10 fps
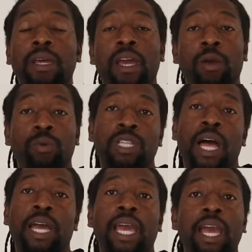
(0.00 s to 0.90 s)
and was
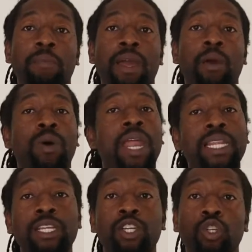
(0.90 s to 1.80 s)
like, hey man, what I
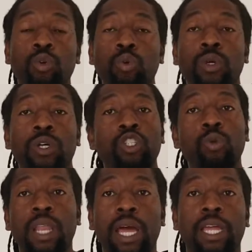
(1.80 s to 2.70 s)
need to do to
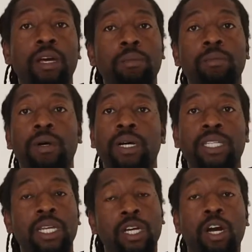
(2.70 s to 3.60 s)
let him
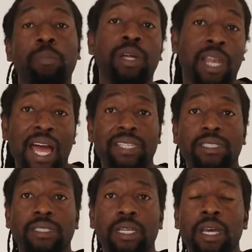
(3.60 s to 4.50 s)
attend a couple of
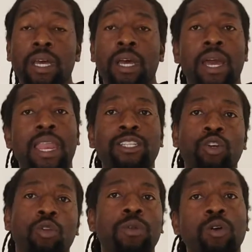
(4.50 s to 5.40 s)
classes. And I
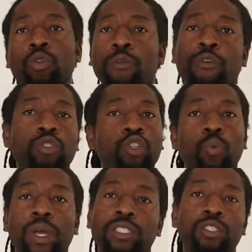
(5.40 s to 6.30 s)
told him, no, the first 2
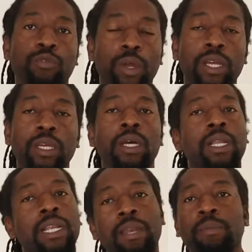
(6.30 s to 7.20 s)
weeks is free.
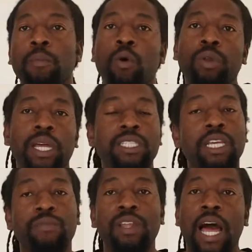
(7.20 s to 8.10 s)
Let him come on in and see
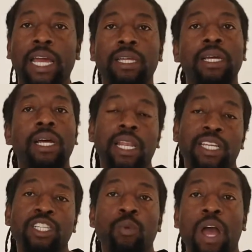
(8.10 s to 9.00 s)
if he like it, and let's
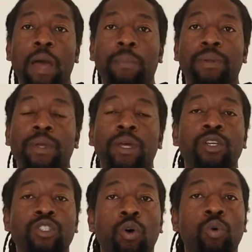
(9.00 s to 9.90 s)
see what
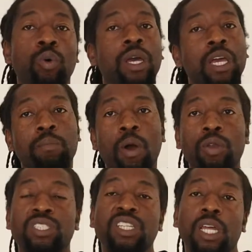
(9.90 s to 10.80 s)
happens. So he brought
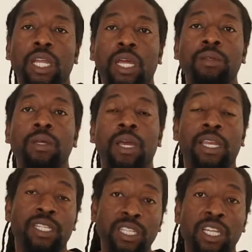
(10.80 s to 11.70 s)
his son in, and
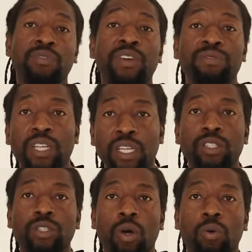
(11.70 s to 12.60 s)
the son is 15
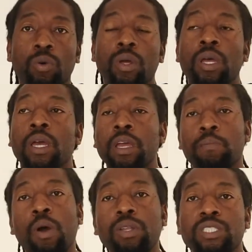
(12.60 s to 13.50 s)
years old. He
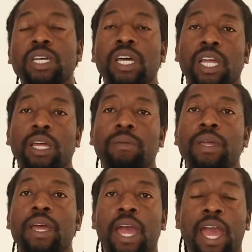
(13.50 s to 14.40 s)
brought his son in,
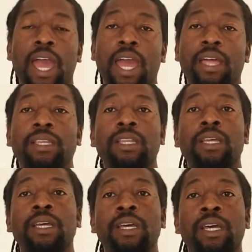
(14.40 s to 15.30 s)
and
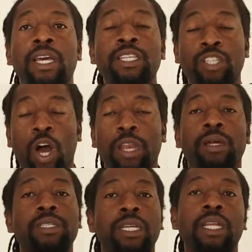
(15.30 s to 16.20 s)
he started
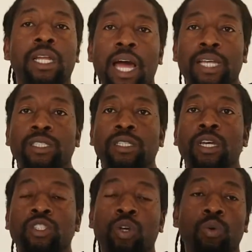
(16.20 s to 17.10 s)
attending classes.
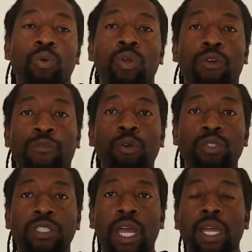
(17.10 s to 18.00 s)
So the
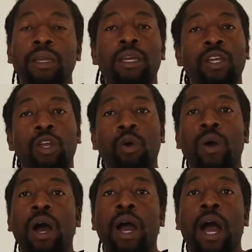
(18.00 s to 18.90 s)
first day, you know,
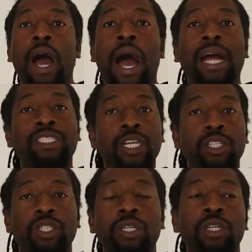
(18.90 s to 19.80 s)
I
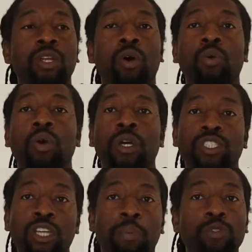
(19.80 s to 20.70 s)
teach, you know,
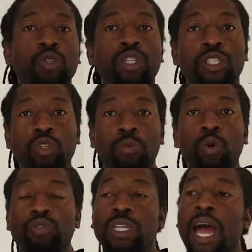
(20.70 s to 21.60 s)
simple jiu-jitsu
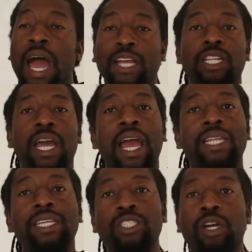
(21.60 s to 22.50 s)
moves, and I actually had
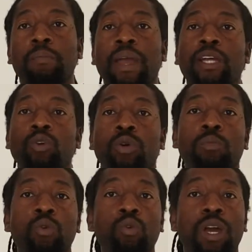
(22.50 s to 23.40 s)
this young man doing a
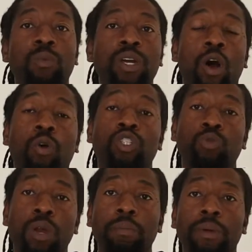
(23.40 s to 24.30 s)
move that we call the shrimp